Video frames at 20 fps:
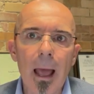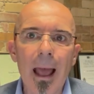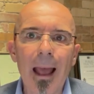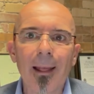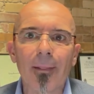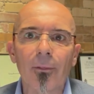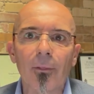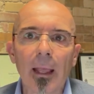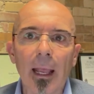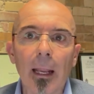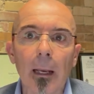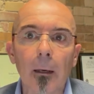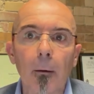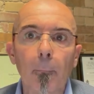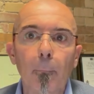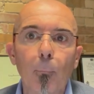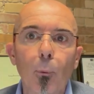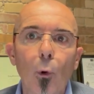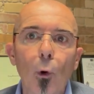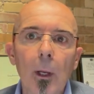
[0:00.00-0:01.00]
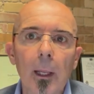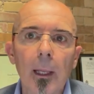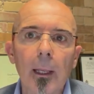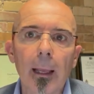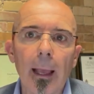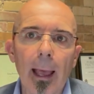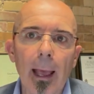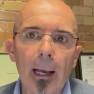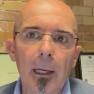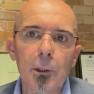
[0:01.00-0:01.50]
and then
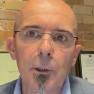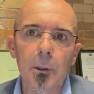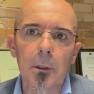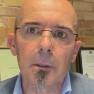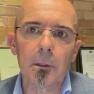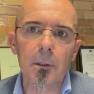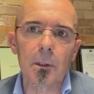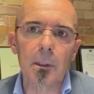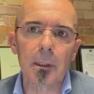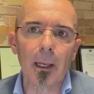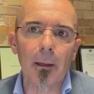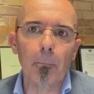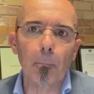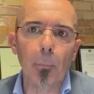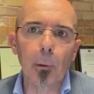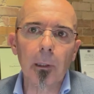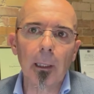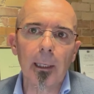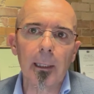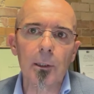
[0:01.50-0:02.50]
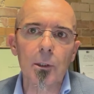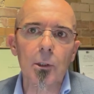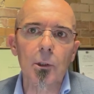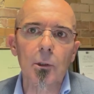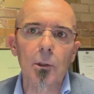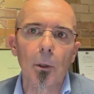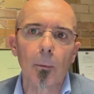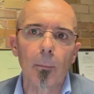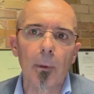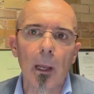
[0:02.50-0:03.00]
putting actions in place
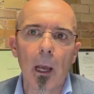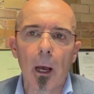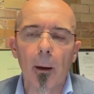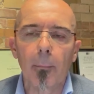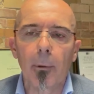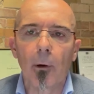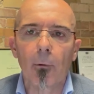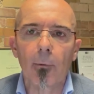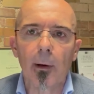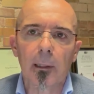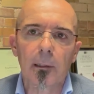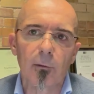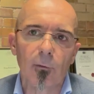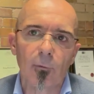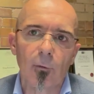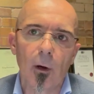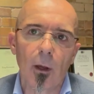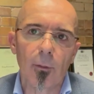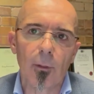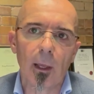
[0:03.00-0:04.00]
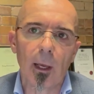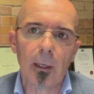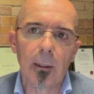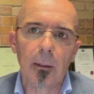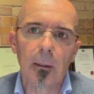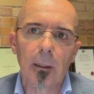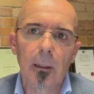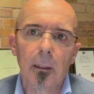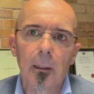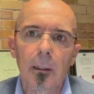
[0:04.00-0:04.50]
to be able to rectify that
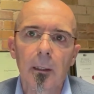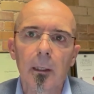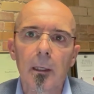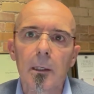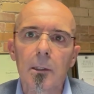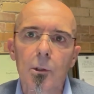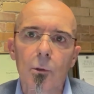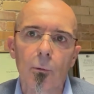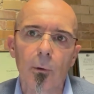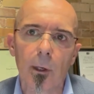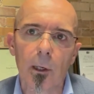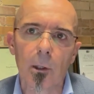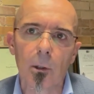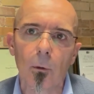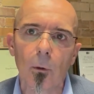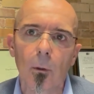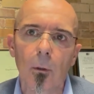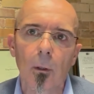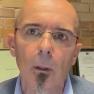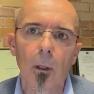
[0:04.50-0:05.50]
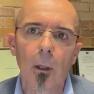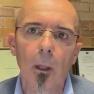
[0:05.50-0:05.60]
is critical.